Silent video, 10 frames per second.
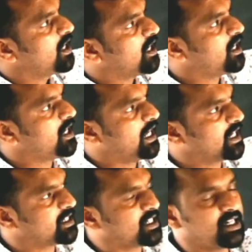
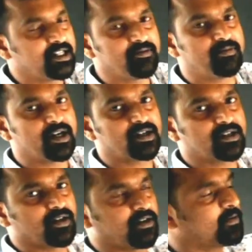length and
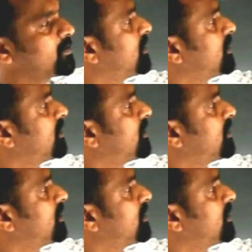breadth of